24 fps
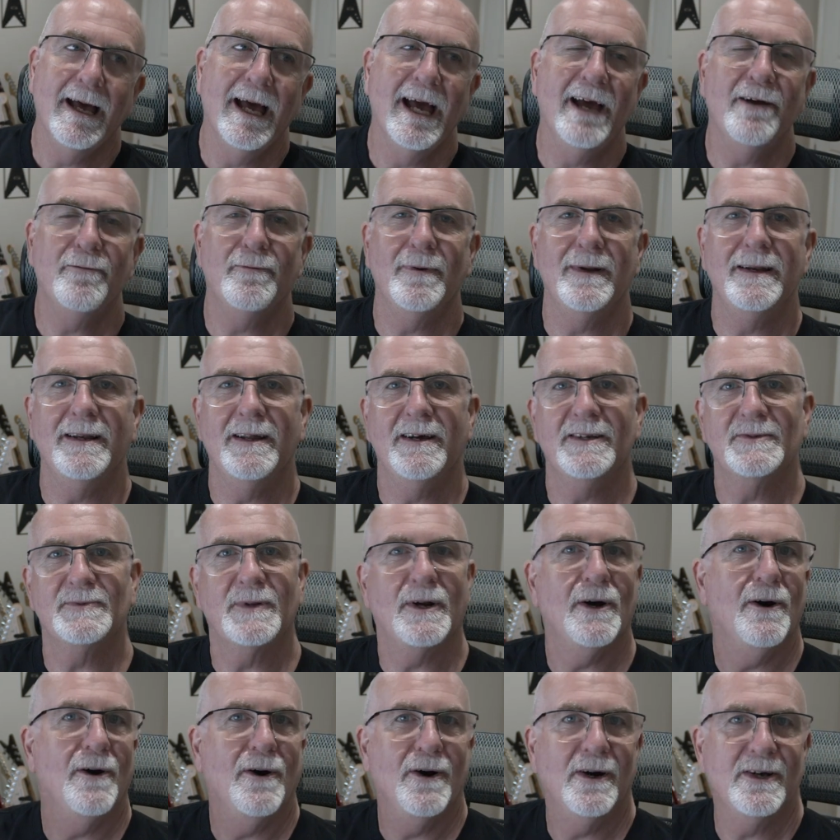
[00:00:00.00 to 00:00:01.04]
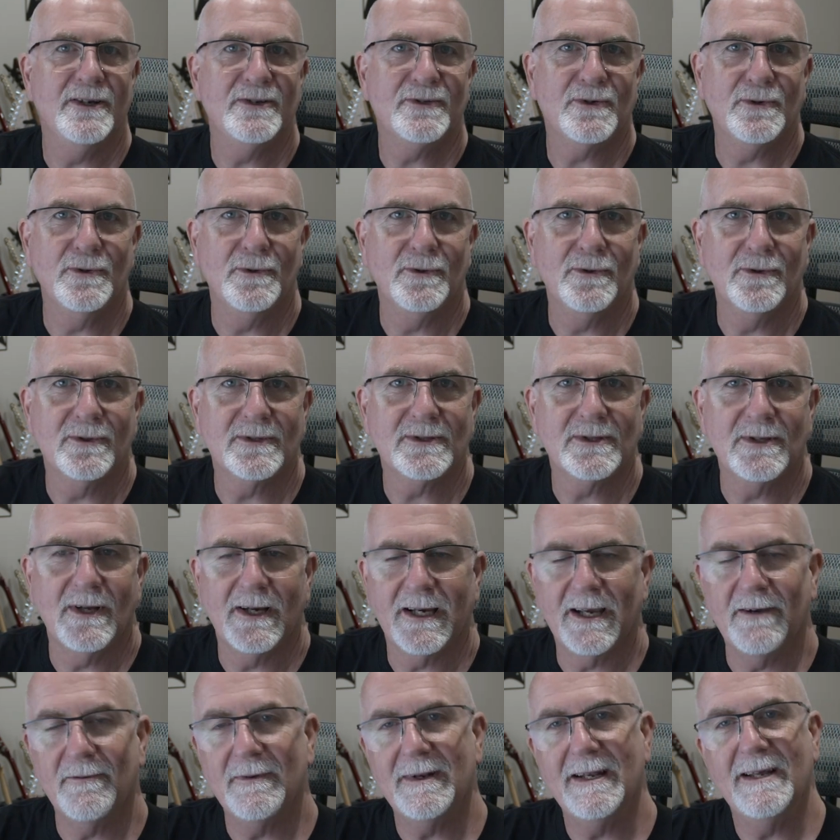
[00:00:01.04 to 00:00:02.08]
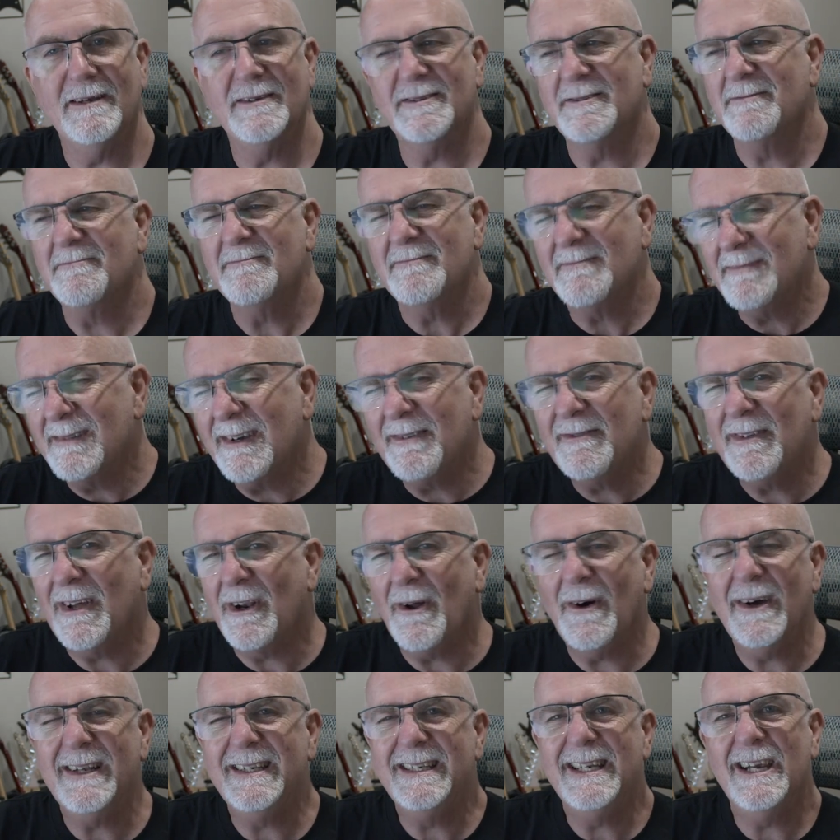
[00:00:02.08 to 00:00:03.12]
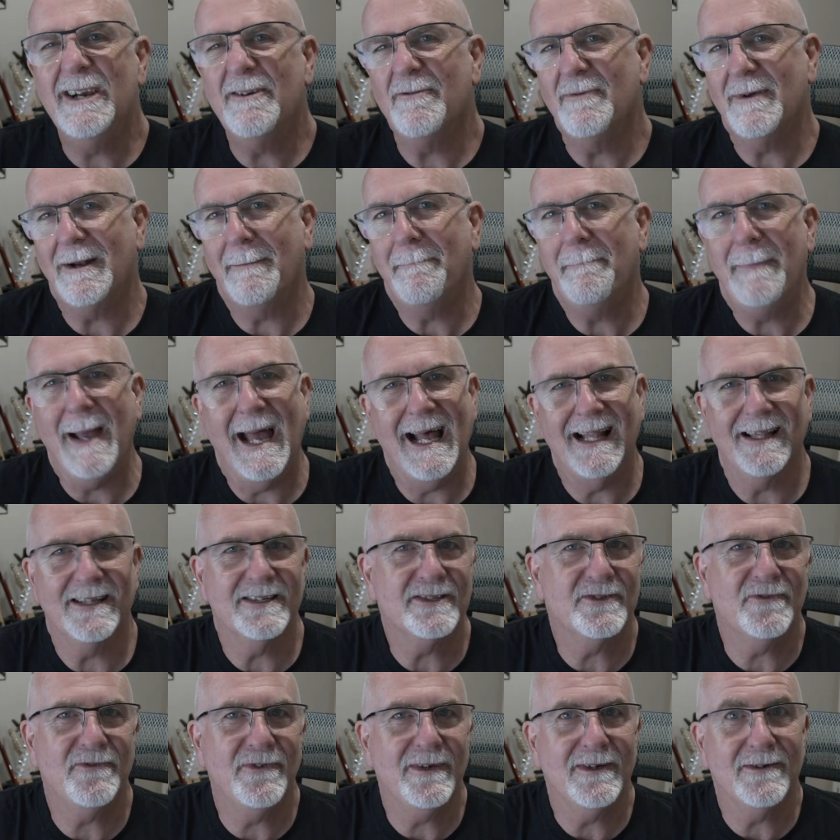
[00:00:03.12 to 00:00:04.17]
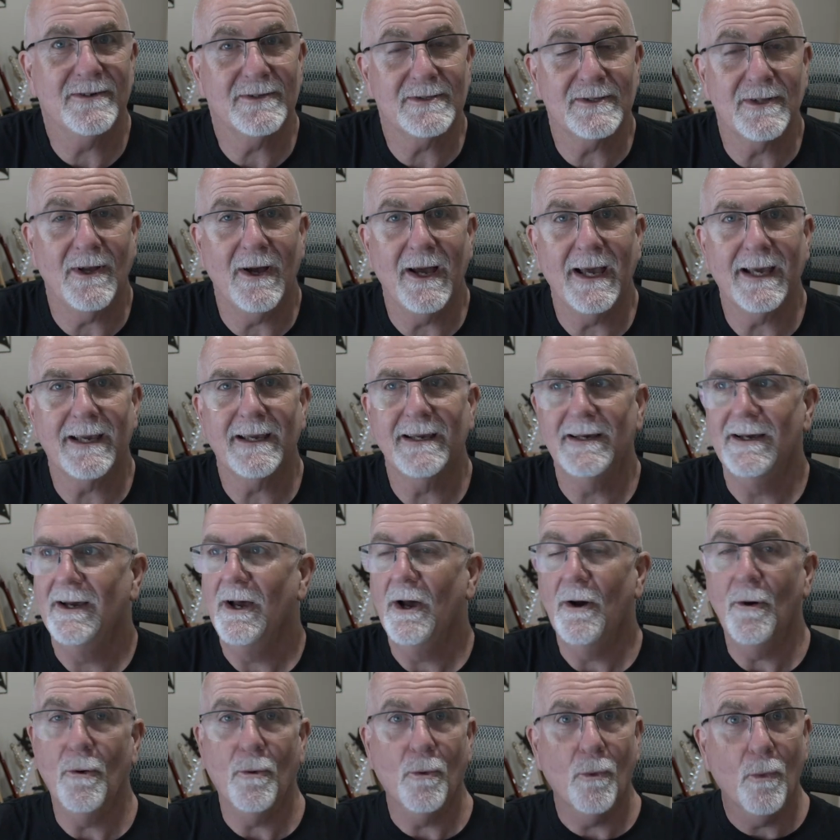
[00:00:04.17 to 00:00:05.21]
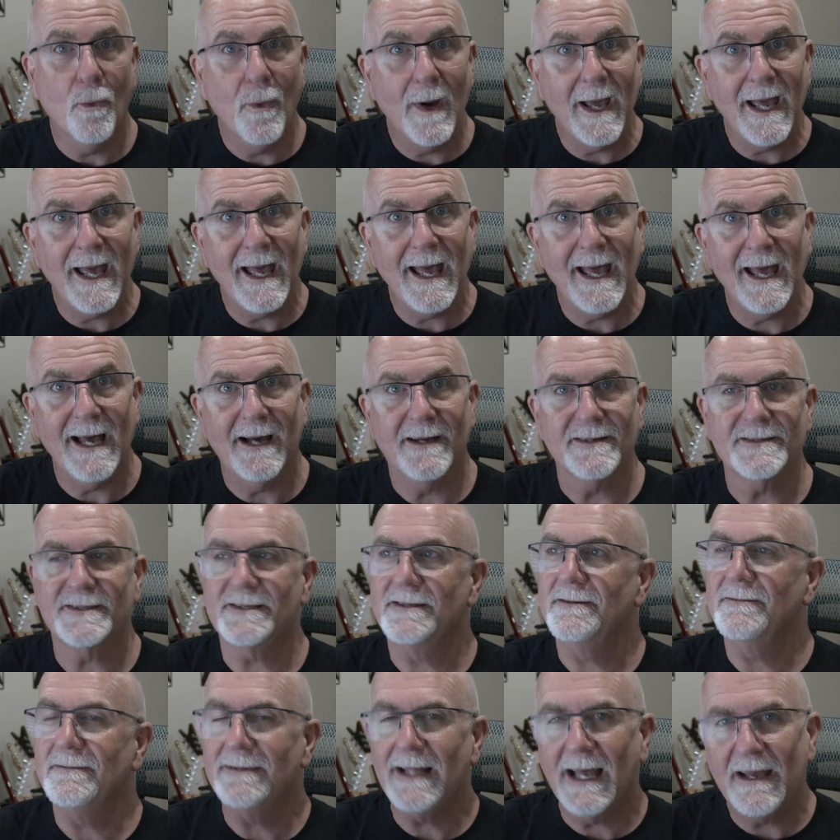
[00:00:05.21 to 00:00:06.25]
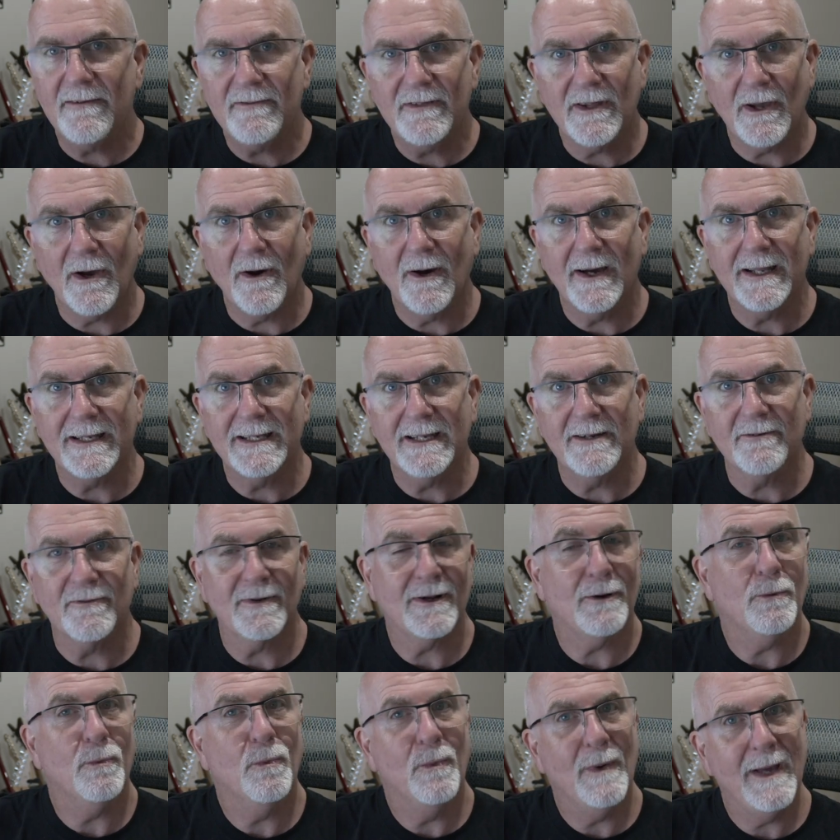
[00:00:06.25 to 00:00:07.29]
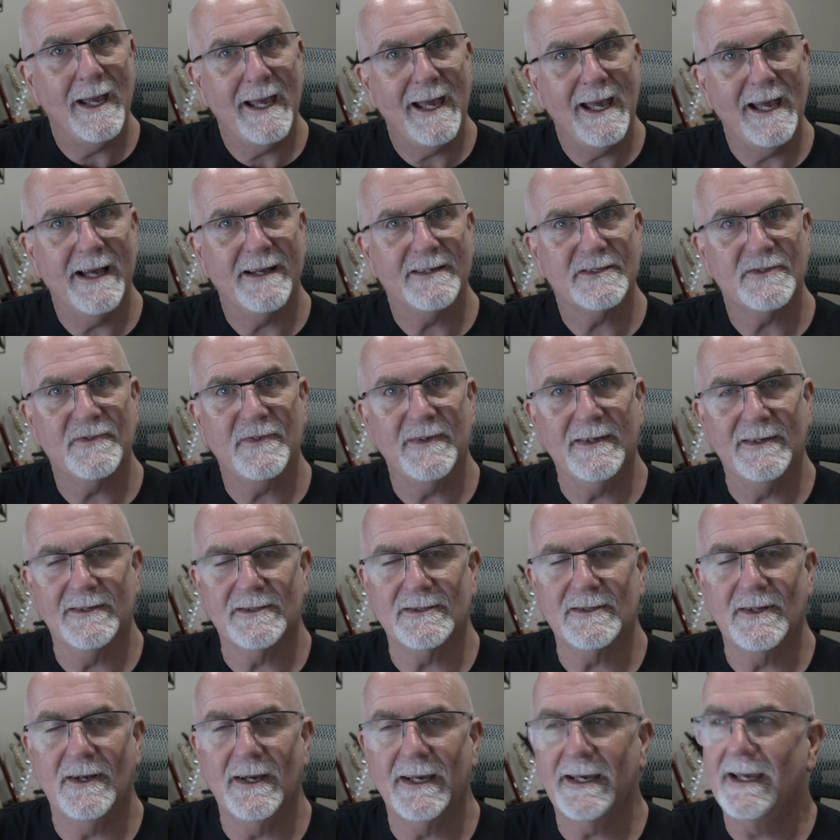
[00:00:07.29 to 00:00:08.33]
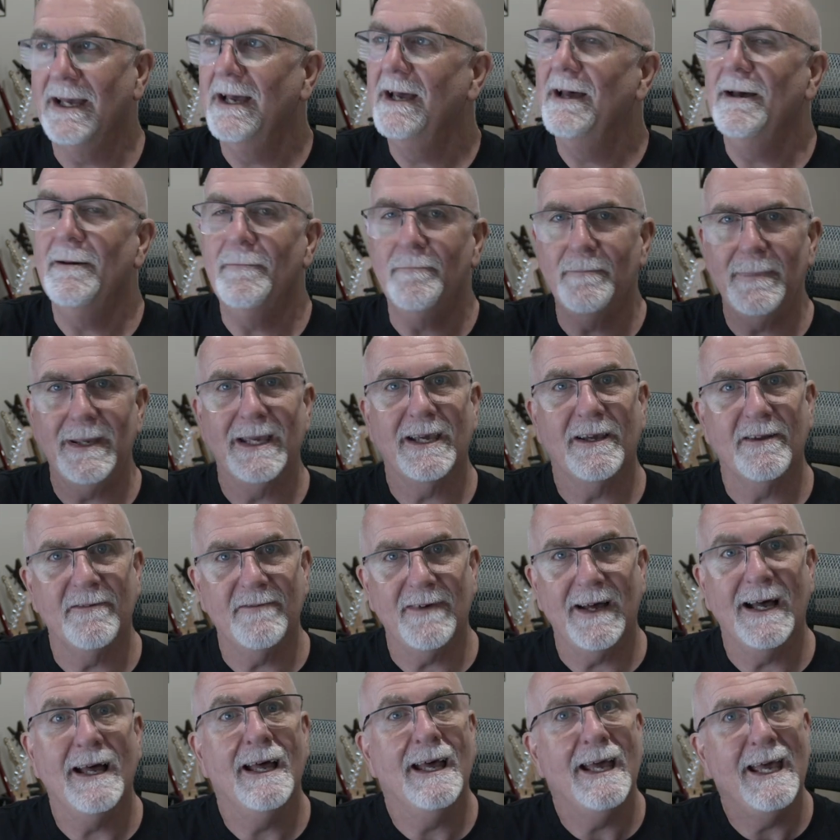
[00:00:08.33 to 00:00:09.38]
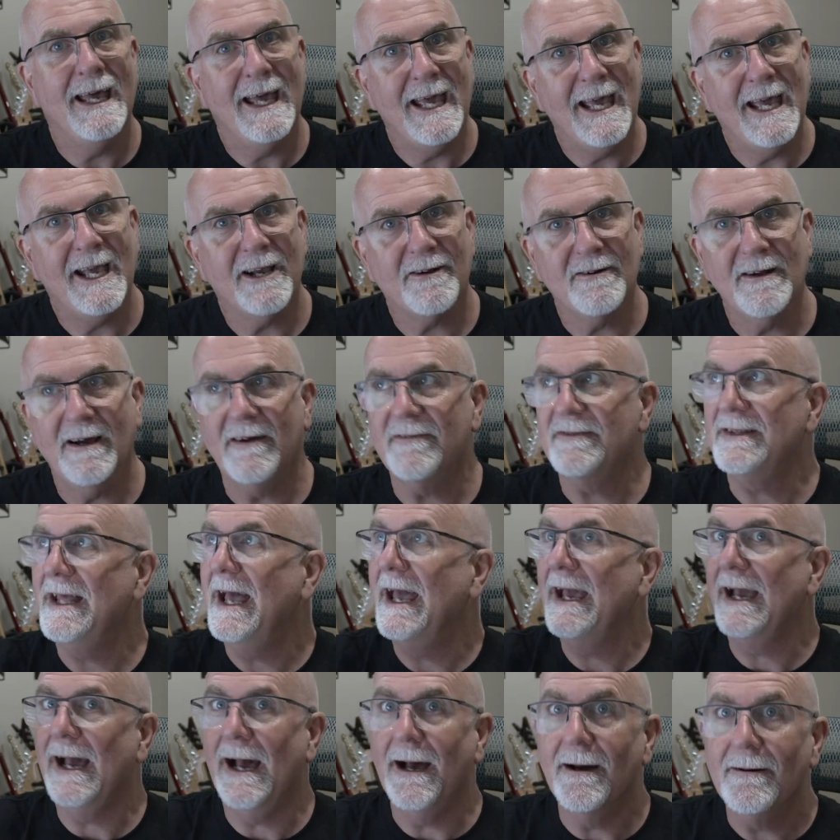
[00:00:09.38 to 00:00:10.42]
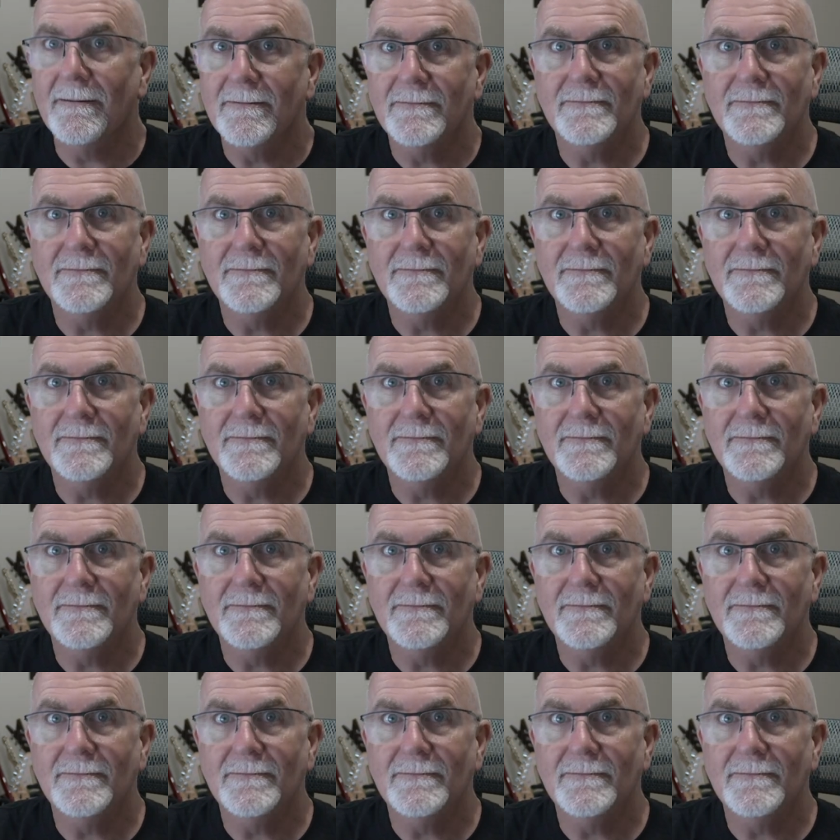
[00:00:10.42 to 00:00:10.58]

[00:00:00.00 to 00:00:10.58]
Everyone knows what a high school looks like. Everyone knows, they have an idea of what a palace feels like. Warehouse. They have the idea of what a warehouse feels like. Big and vast. Aircraft hangar.